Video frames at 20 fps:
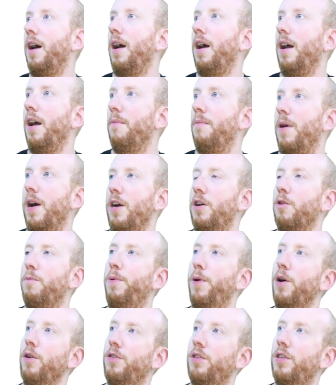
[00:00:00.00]
Michael
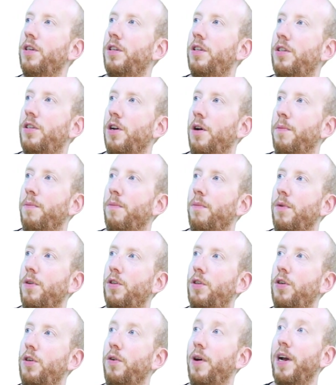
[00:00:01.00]
posted
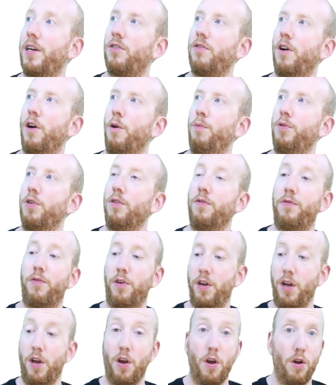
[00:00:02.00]
two extra options
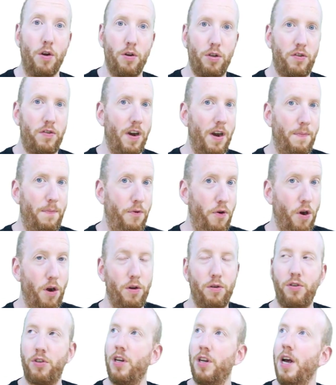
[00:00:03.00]
for the Ultra
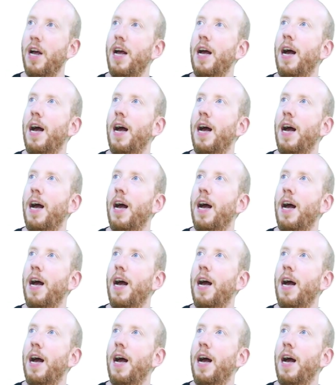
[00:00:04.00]
Pros.